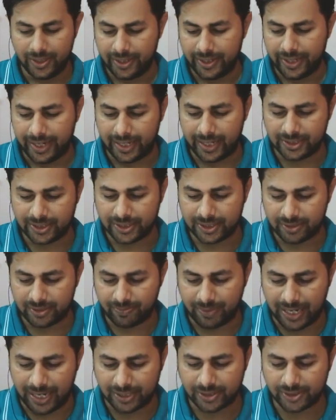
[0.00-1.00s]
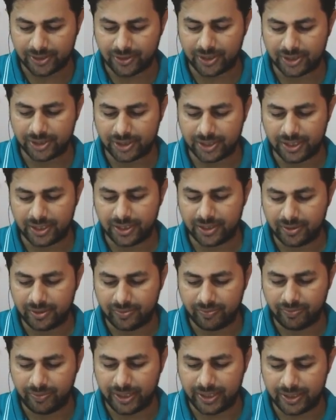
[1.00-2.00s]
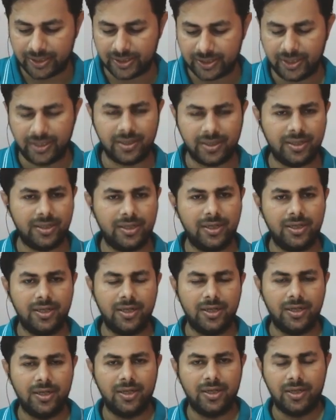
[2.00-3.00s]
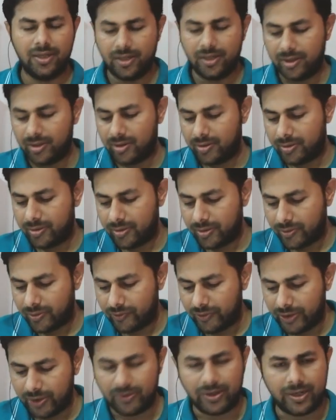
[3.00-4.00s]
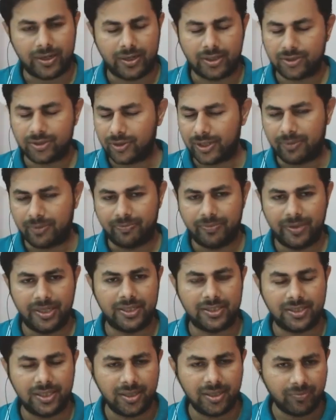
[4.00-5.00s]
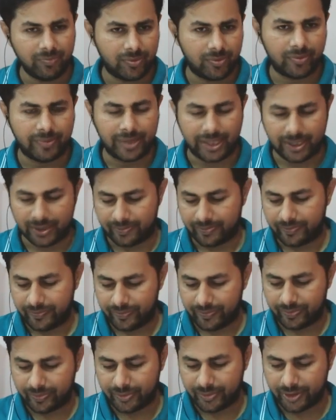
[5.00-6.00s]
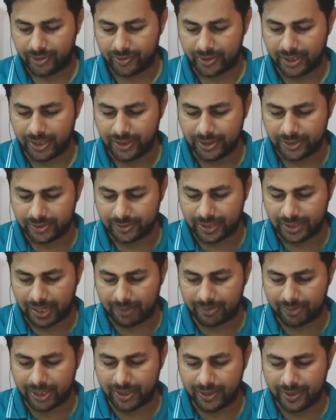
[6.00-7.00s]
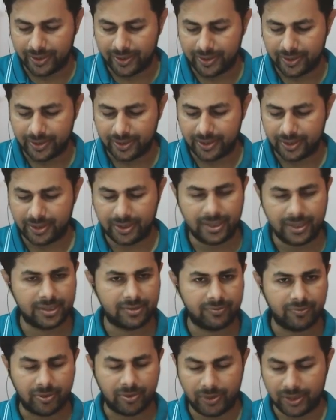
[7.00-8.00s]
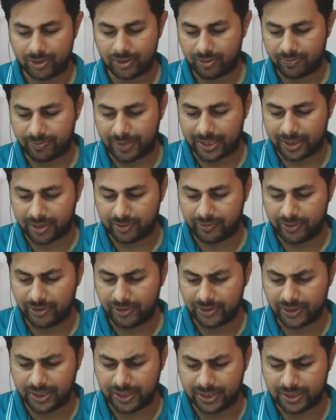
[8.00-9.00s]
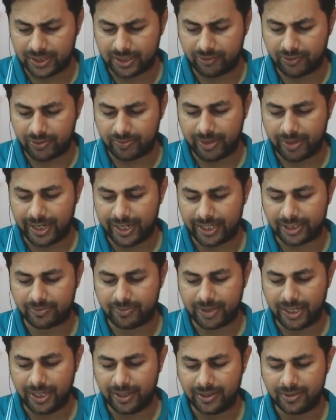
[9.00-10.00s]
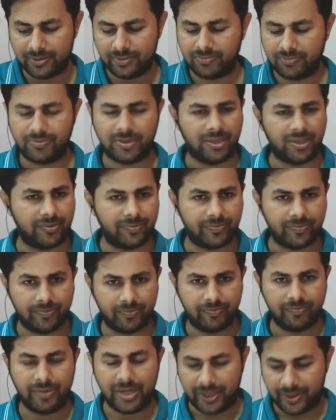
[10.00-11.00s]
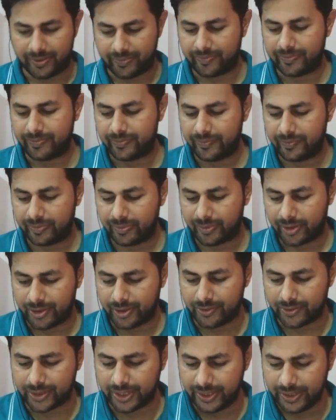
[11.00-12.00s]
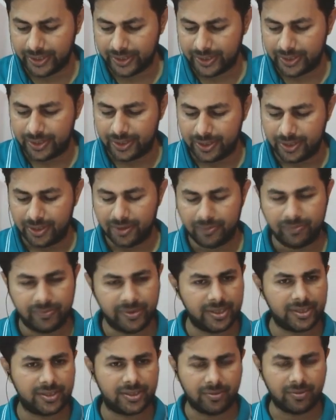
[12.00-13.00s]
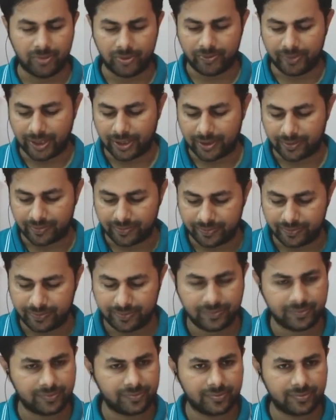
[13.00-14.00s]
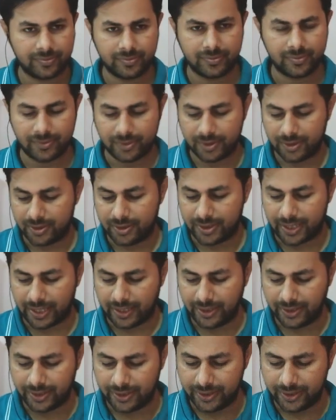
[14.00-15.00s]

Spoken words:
H is the Planck's constant, p is the p is the momentum. Okay, so lambda is wavelength of matter waves, it is given by h by p. Okay, p is the momentum, right?